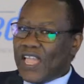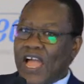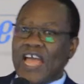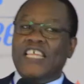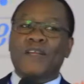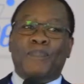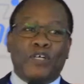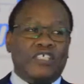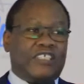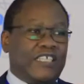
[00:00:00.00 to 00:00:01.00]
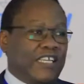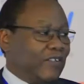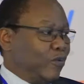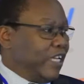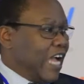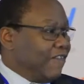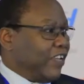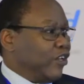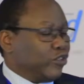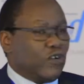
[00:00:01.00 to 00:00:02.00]
And in policy, we have
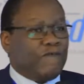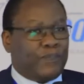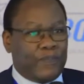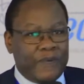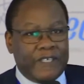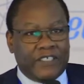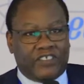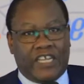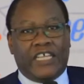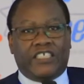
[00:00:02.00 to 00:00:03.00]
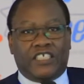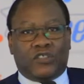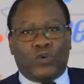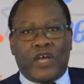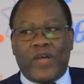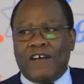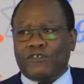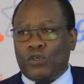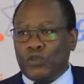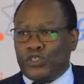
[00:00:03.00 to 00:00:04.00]
a lot of challenges where we have
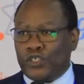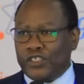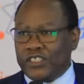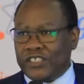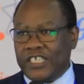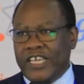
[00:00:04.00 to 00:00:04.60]
solutions,